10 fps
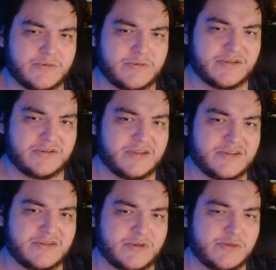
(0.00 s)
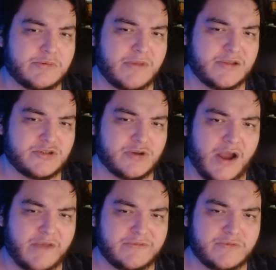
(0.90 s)
This is what Superman
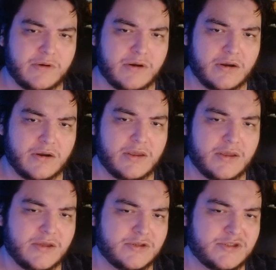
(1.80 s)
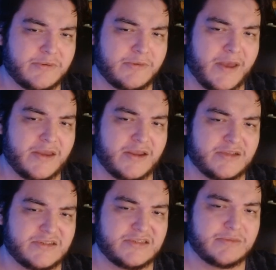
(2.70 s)
strives for. Superman is a
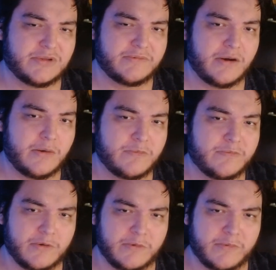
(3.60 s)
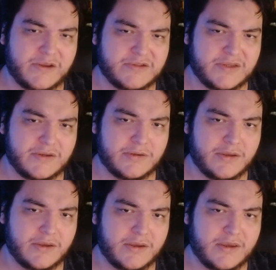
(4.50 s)
symbol of hope for a reason.
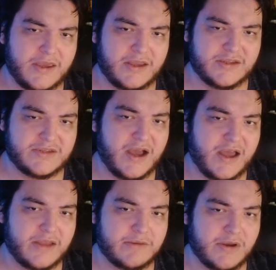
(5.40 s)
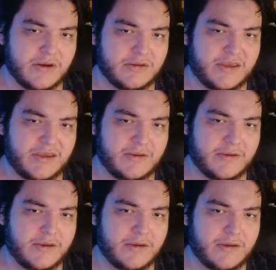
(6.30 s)
He is not merely
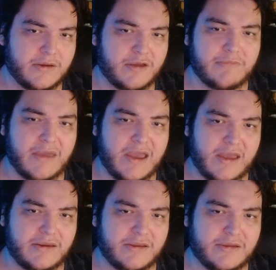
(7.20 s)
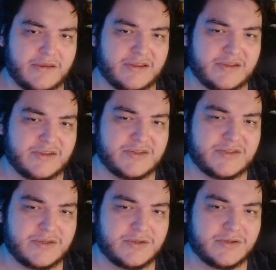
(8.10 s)
a man. He is
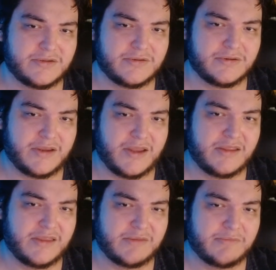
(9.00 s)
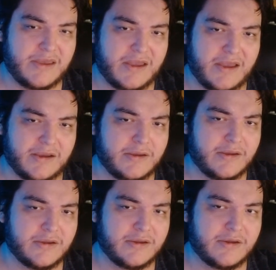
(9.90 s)
an alien being
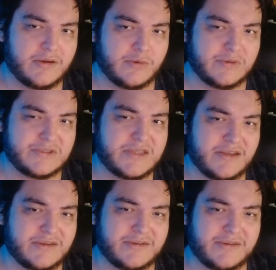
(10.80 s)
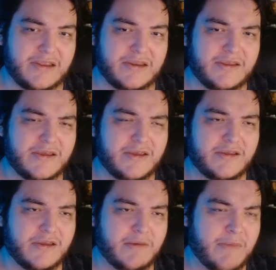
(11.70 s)
who was sent. And
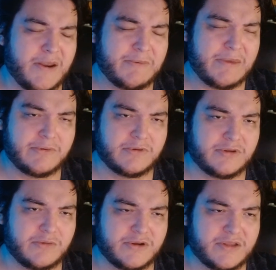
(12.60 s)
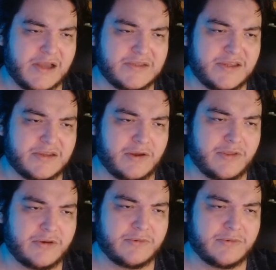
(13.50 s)
many people don't realize that although